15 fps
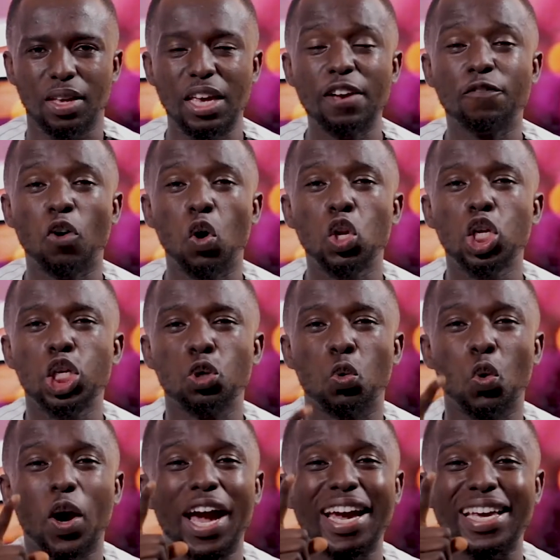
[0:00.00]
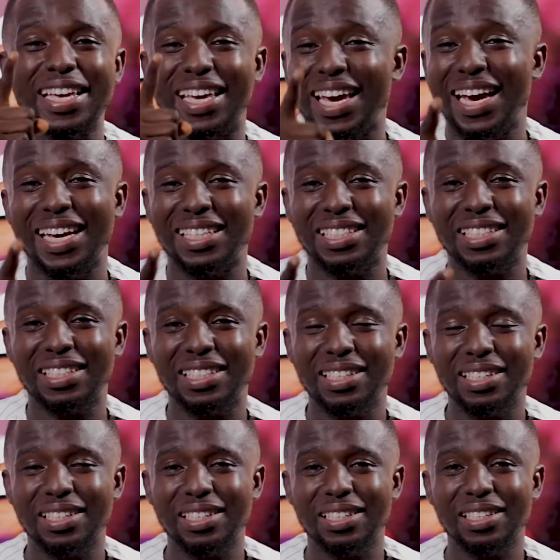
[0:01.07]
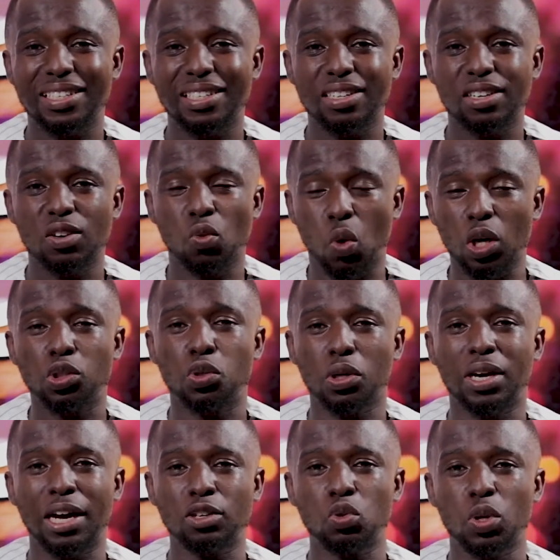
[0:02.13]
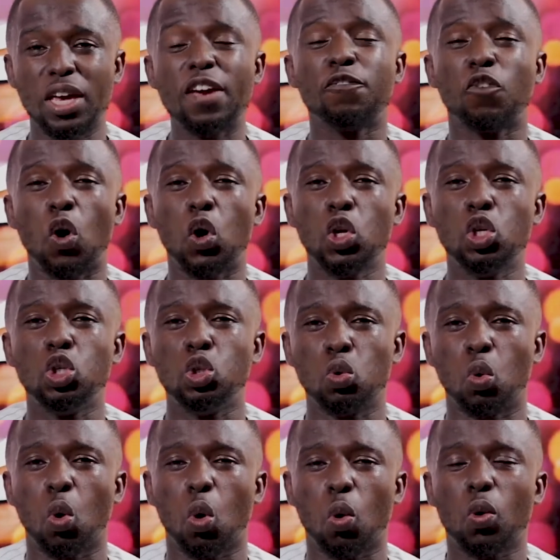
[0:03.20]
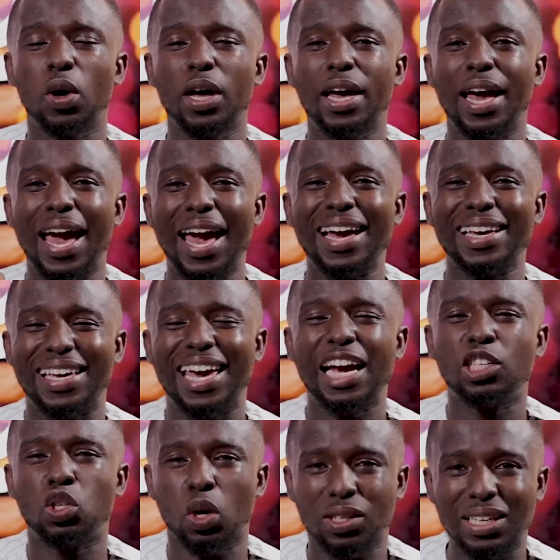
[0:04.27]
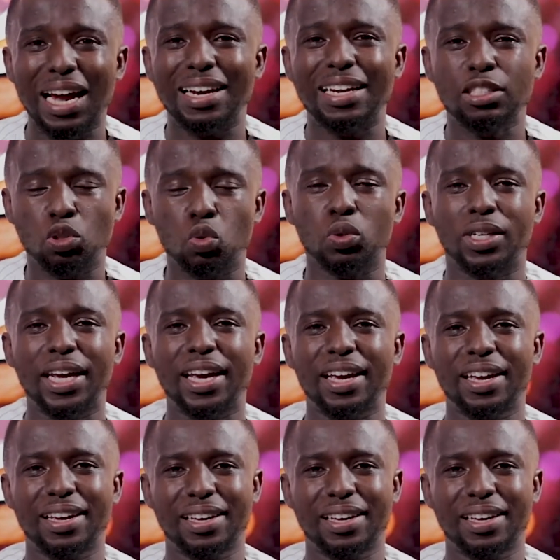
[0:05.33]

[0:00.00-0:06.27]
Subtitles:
If only you will engage what you can do. If only you will engage your talents today.